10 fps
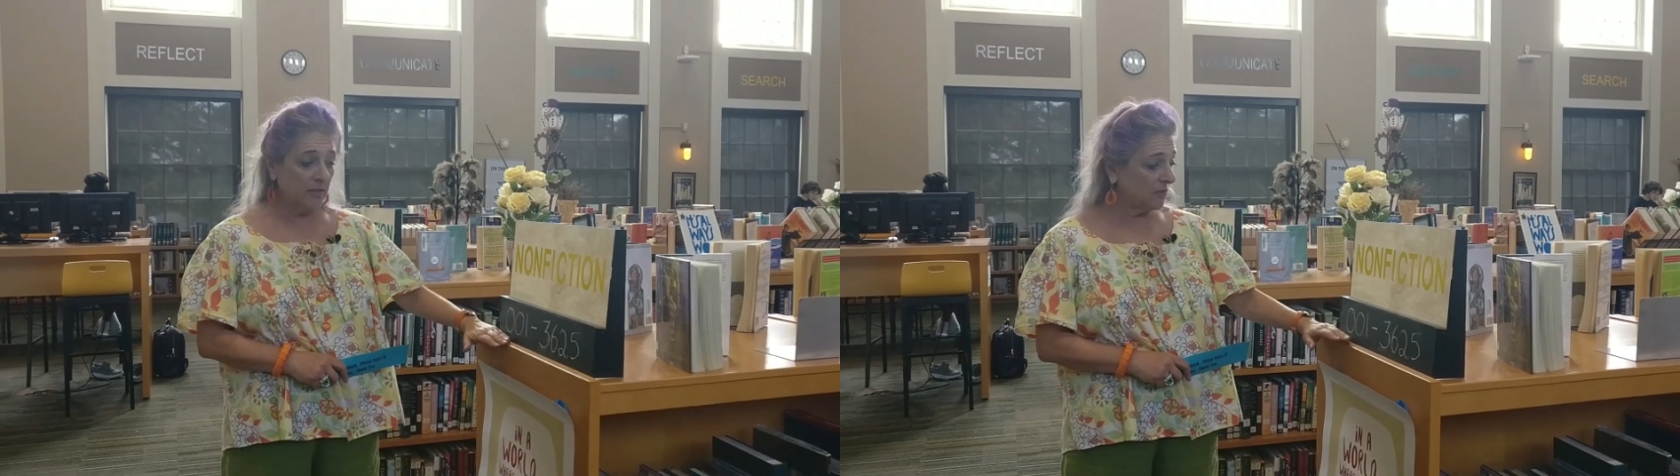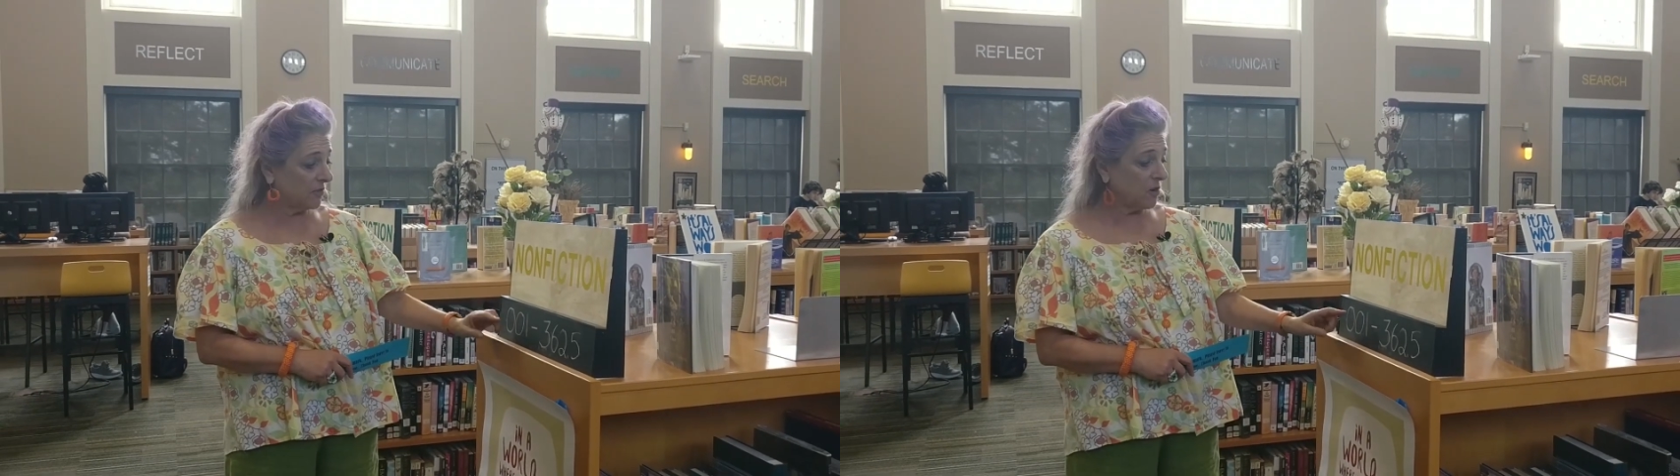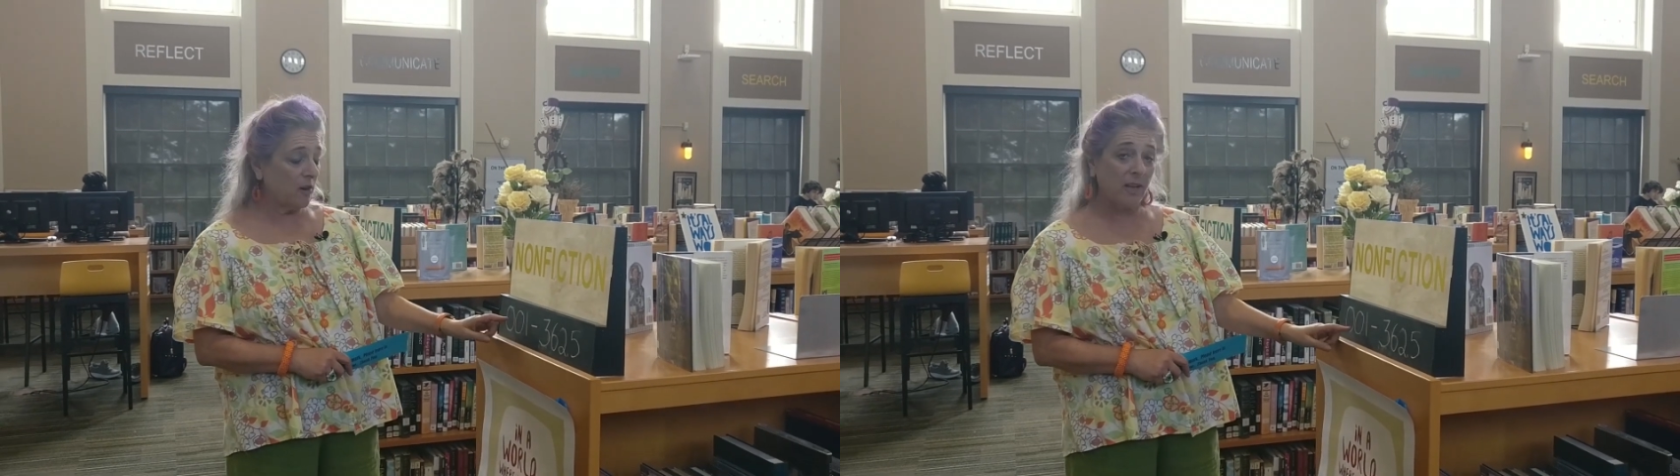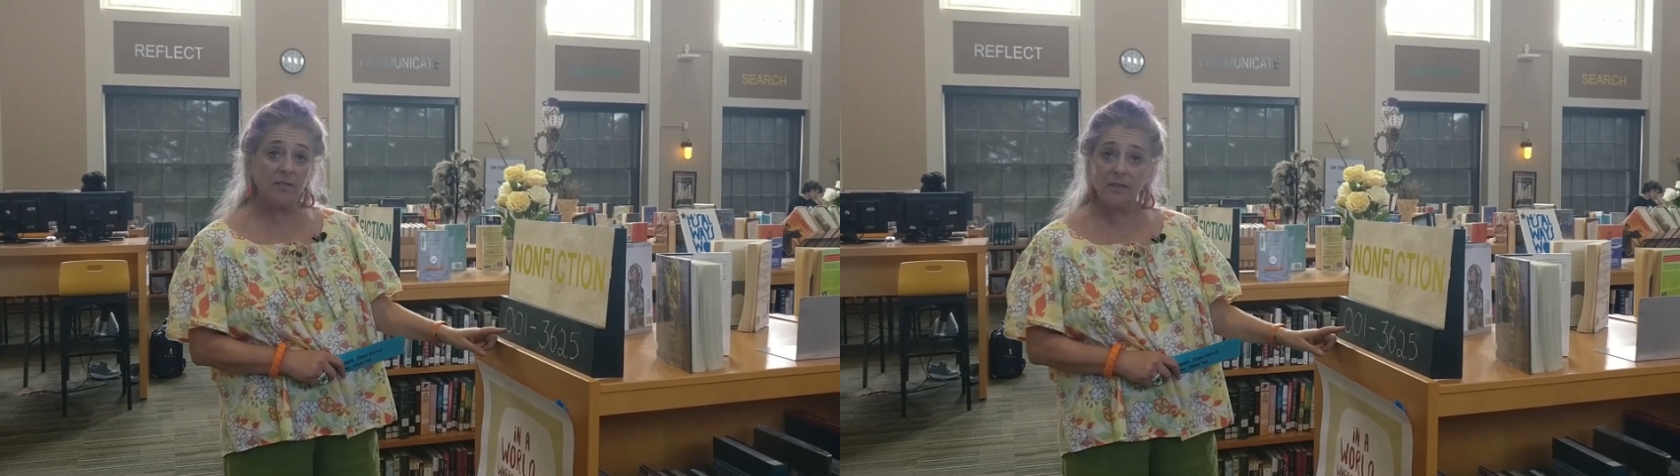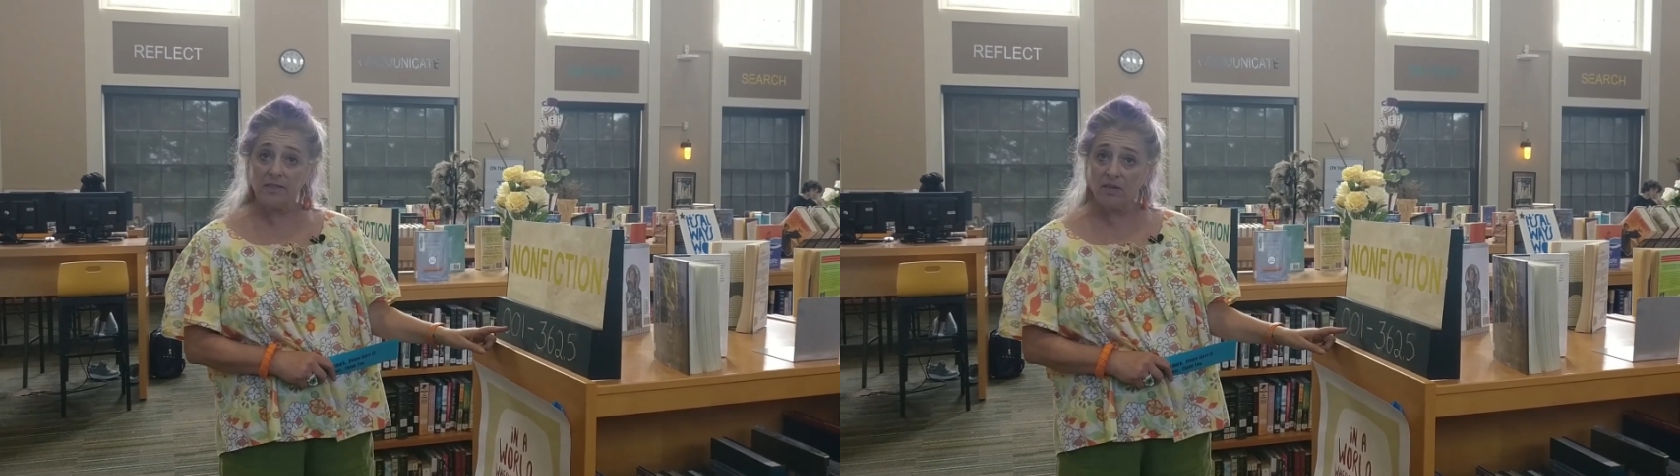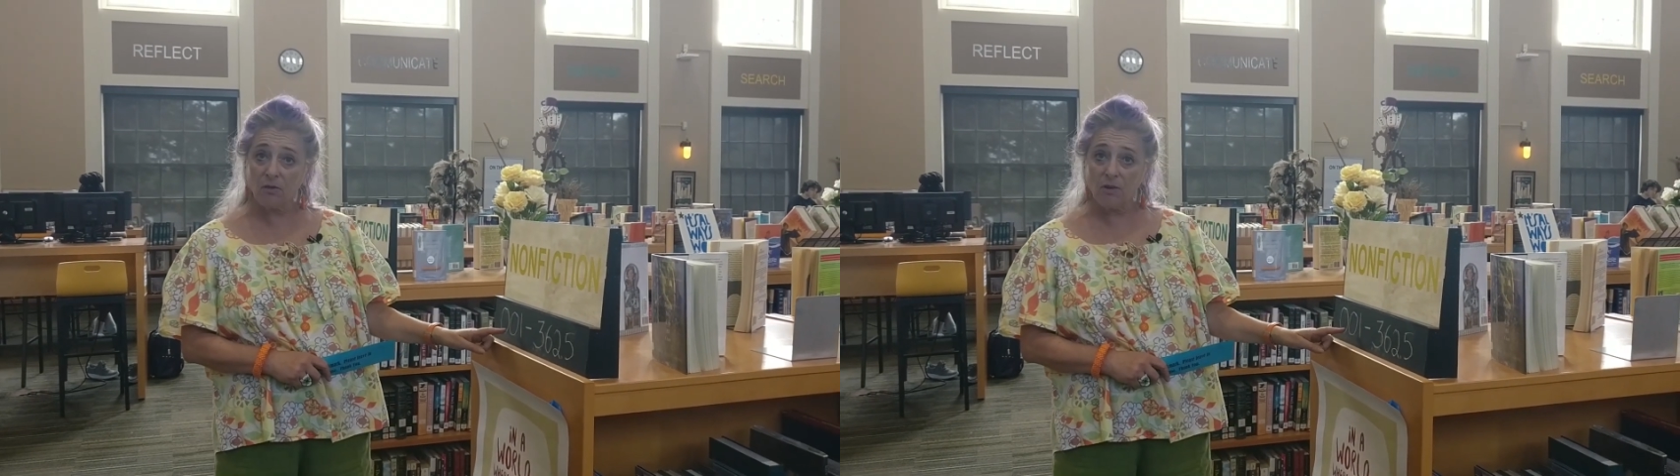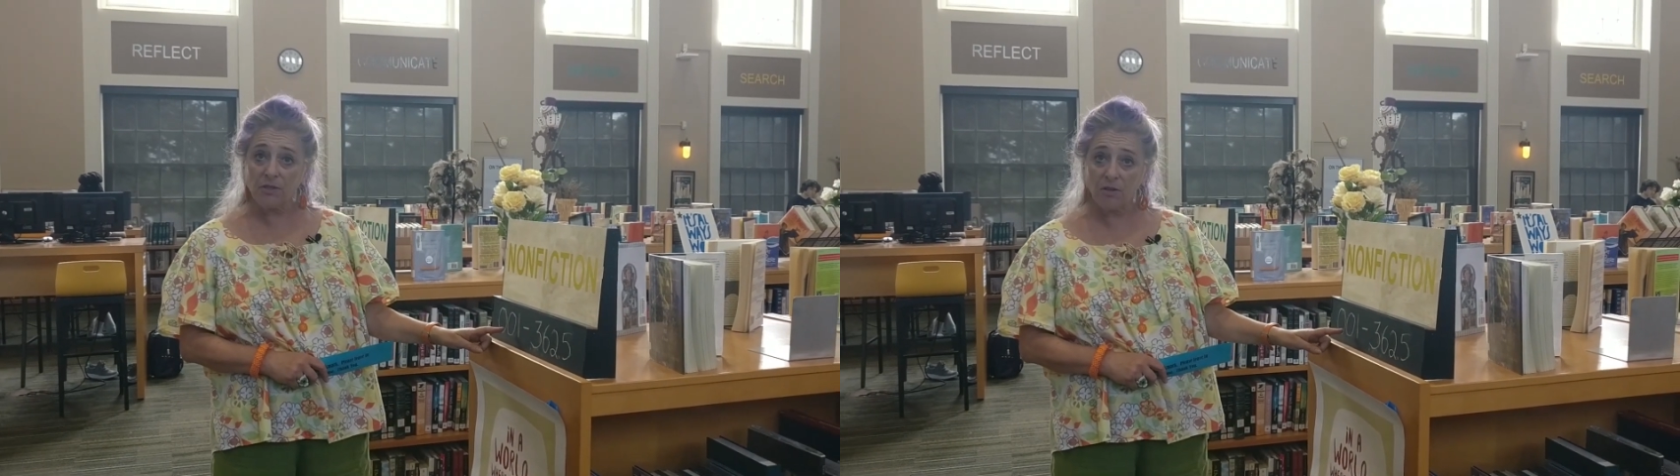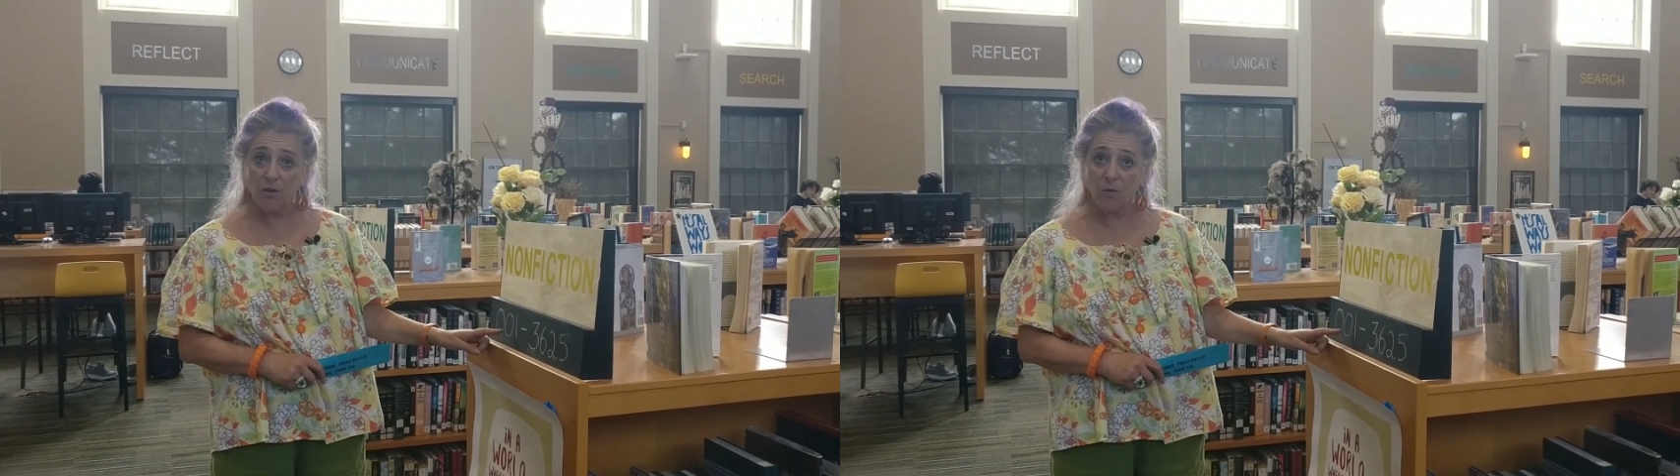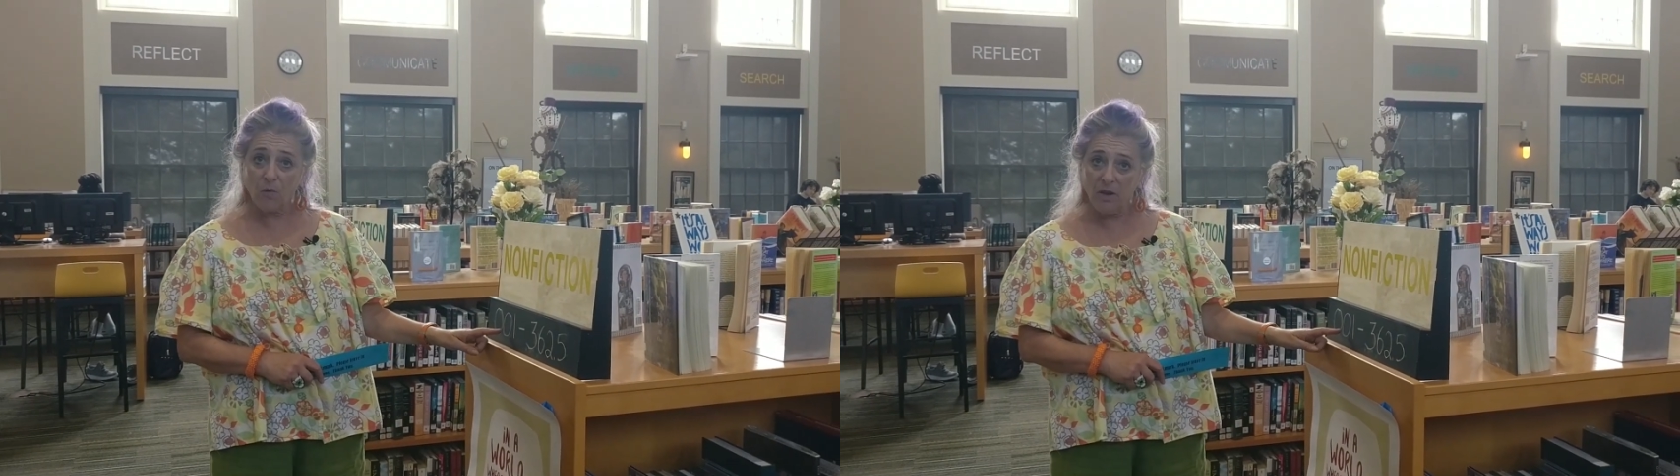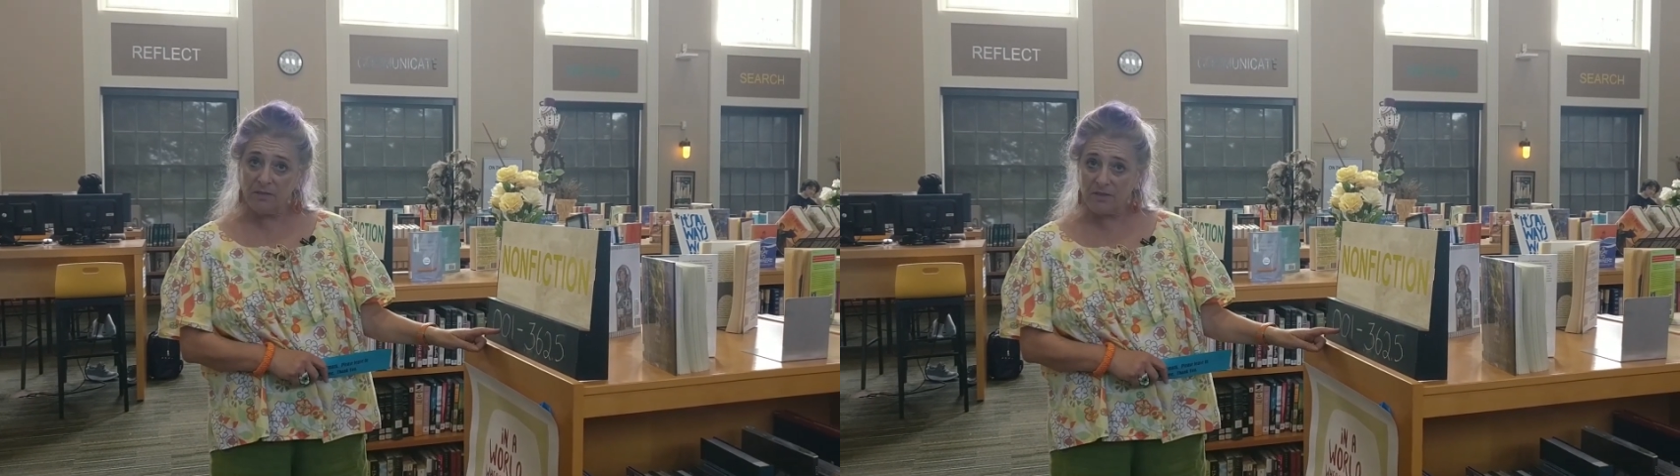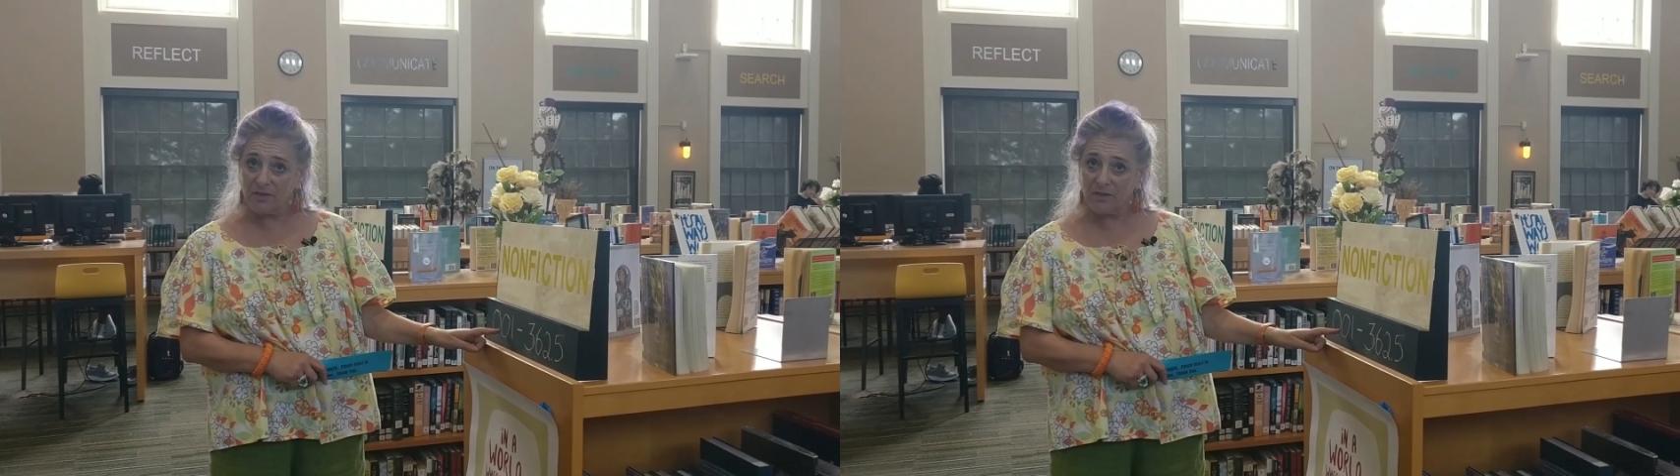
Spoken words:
starting in the 001s,